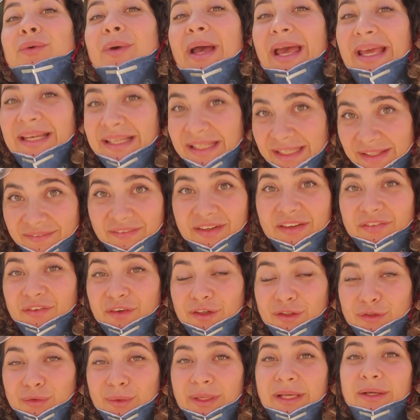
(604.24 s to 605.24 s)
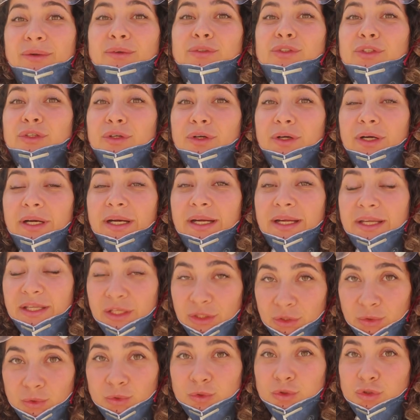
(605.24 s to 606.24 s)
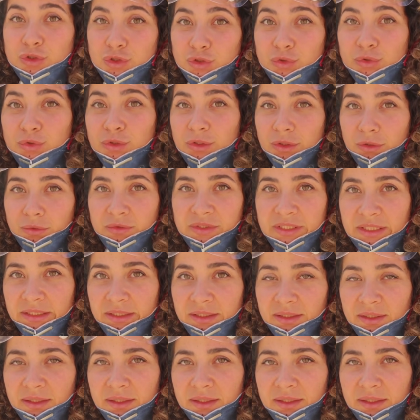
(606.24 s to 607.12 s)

and even if you're doing outdoor, you should use it.